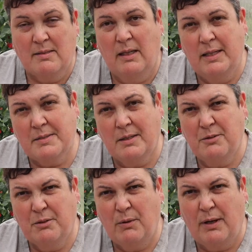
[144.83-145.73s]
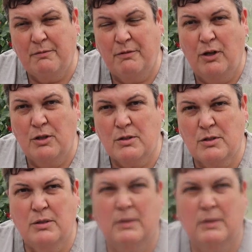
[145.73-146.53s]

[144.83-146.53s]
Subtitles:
so let's go and do that first.